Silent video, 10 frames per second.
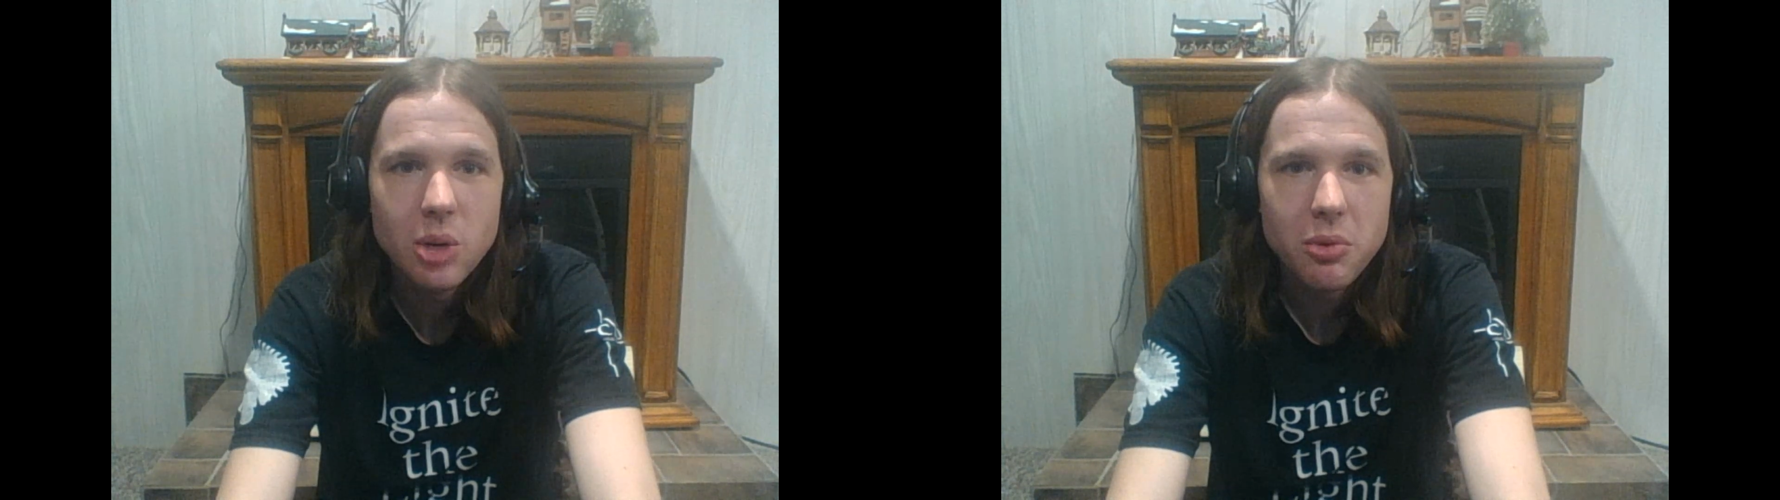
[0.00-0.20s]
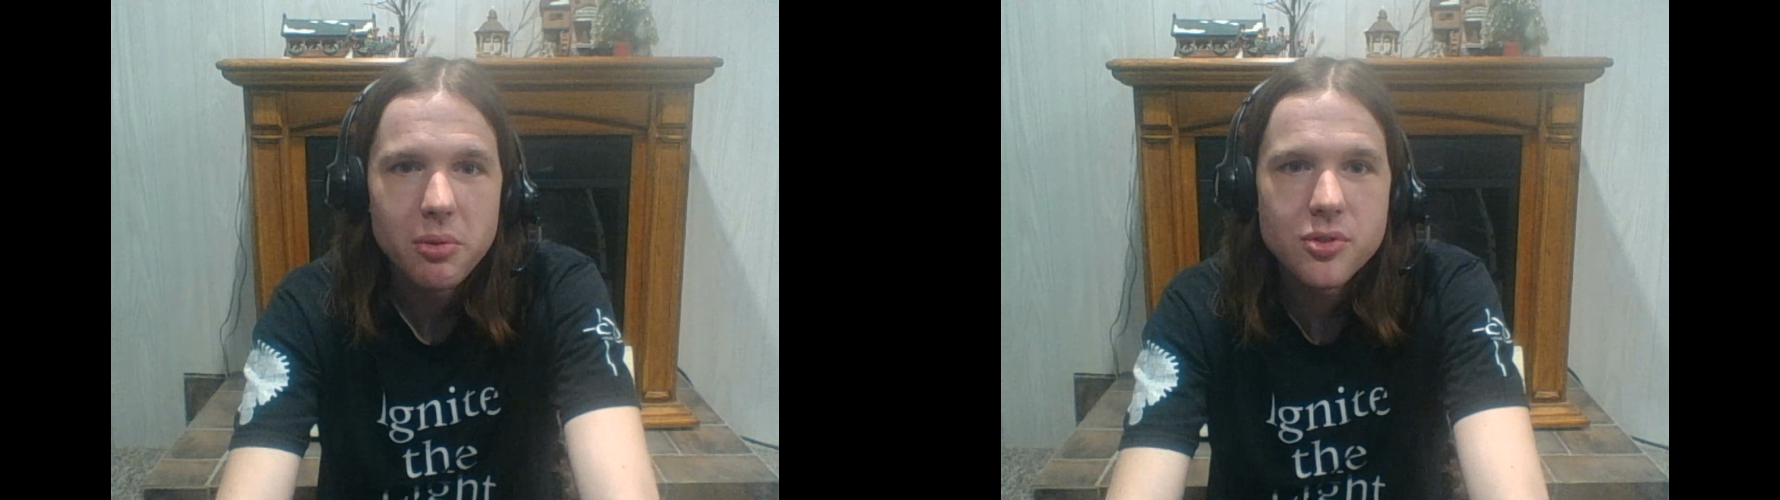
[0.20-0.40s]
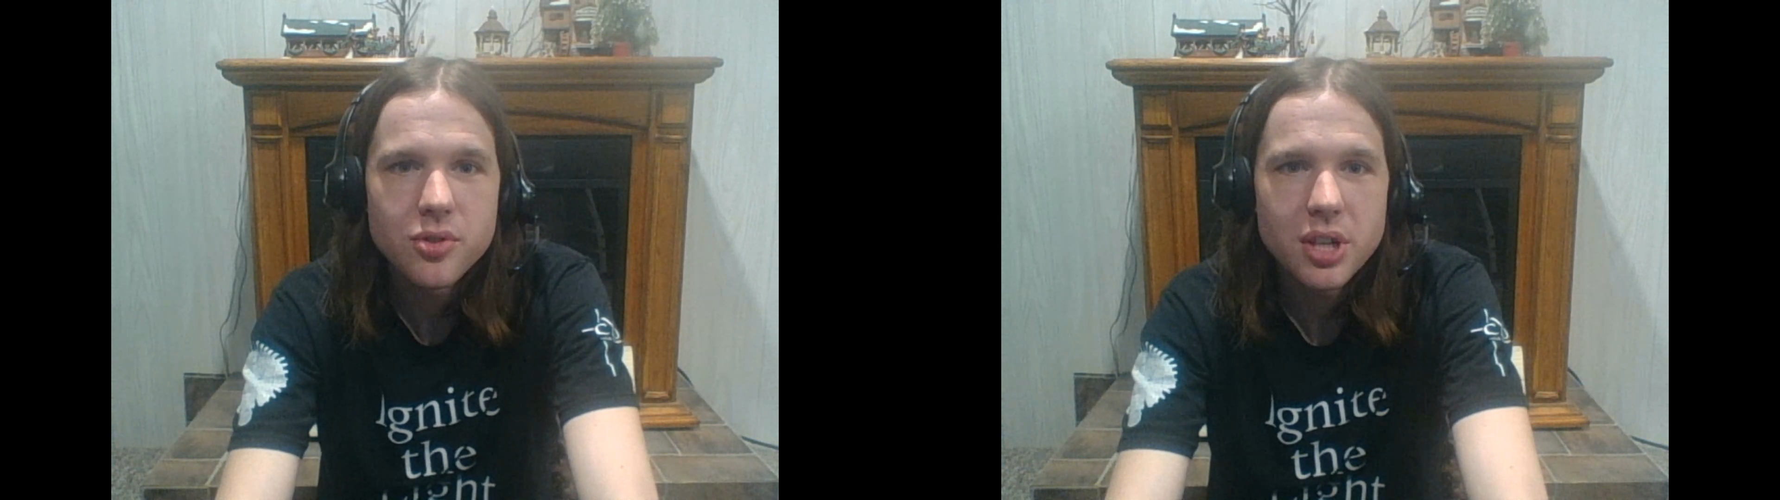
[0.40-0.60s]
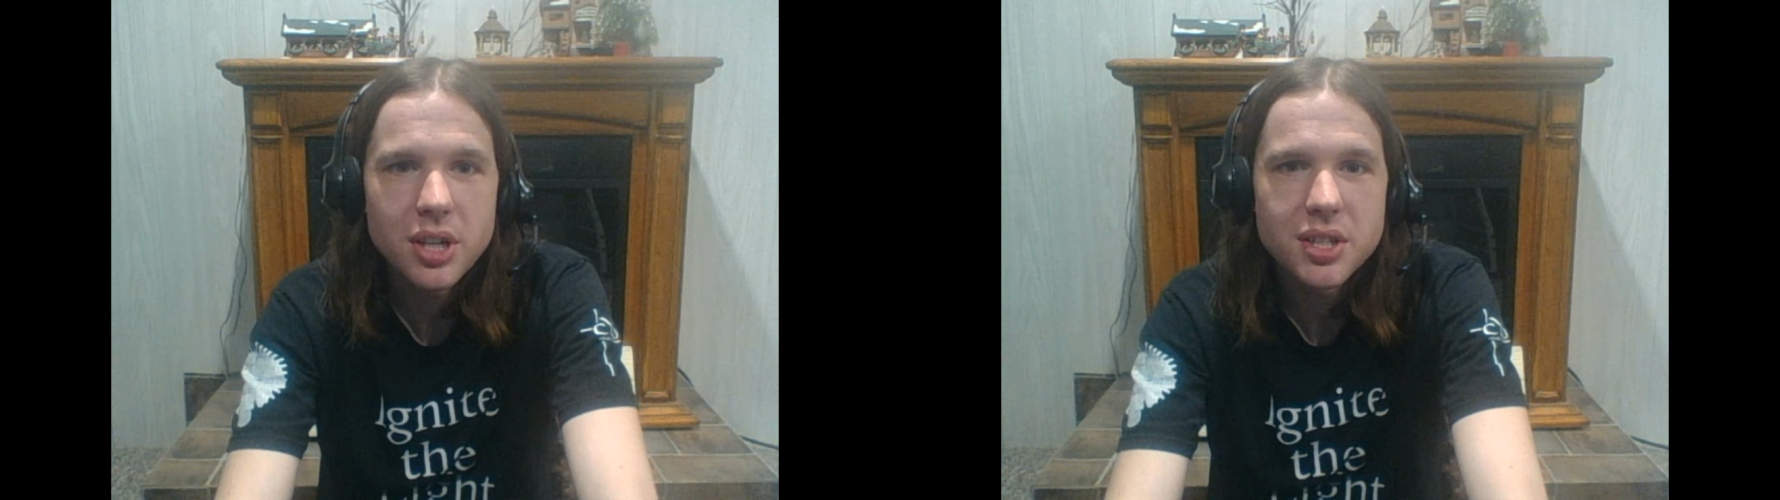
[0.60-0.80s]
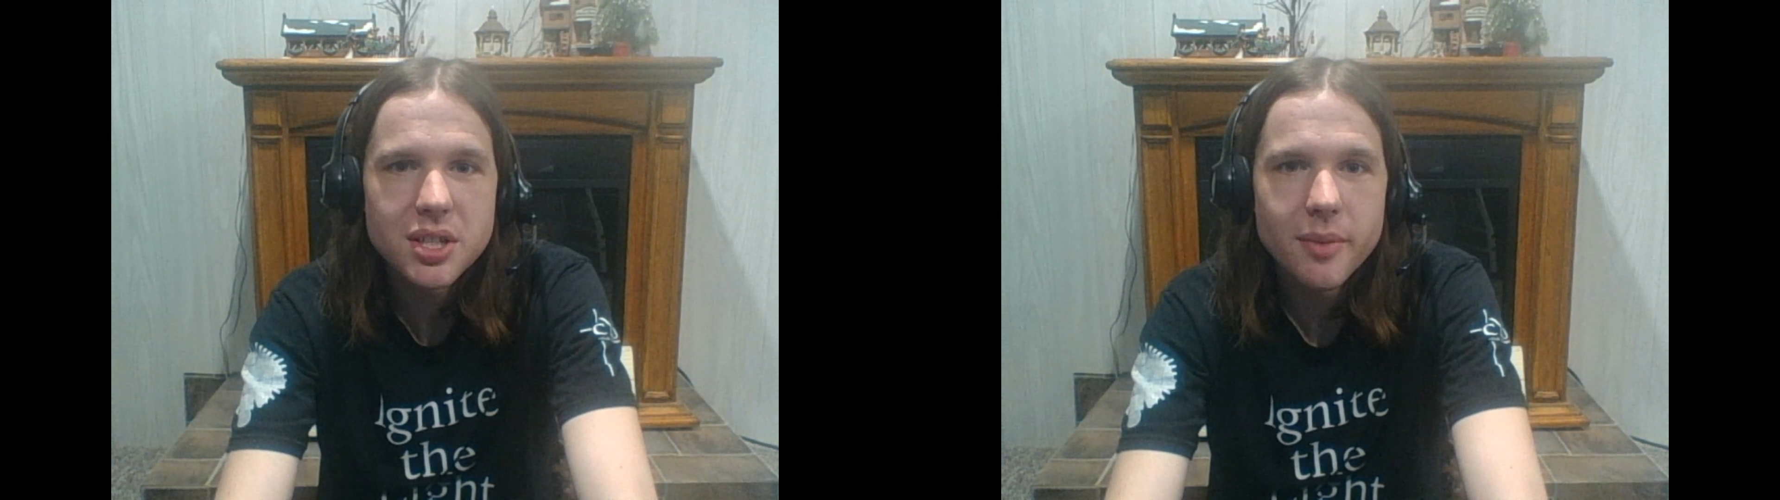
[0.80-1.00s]
we were treated
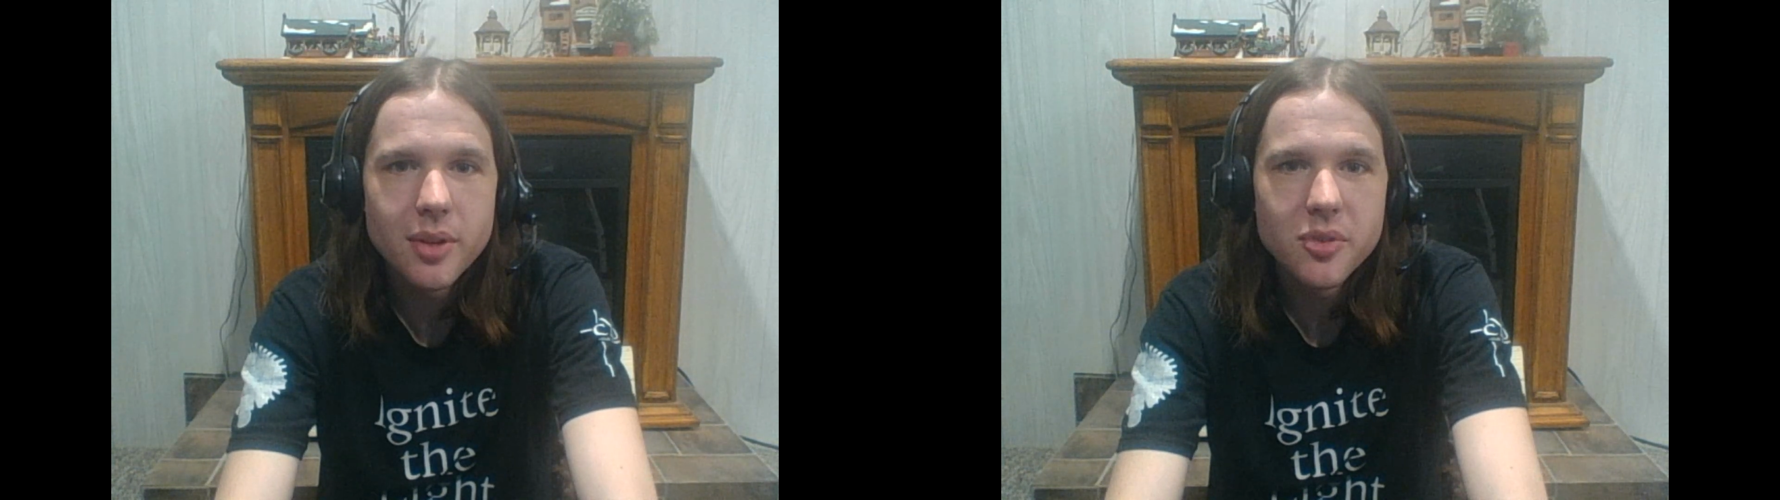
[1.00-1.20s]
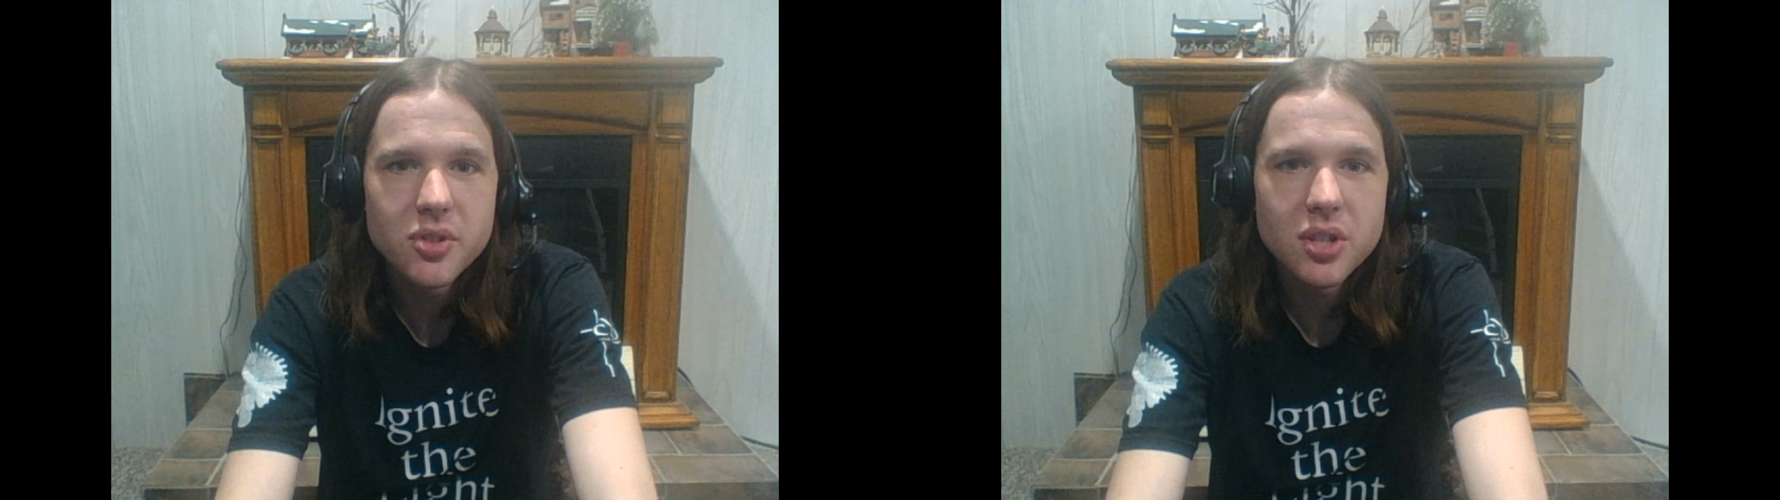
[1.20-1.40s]
to some of the most